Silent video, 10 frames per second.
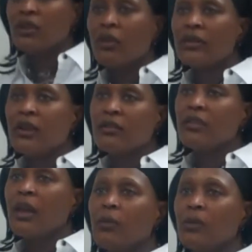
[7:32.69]
You know, I thought
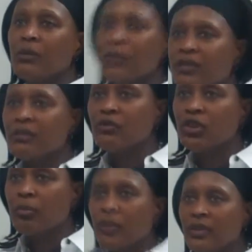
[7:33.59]
Jamie missed some
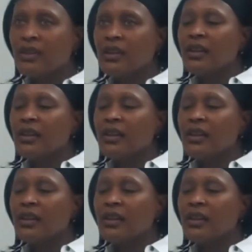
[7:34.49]
chippies.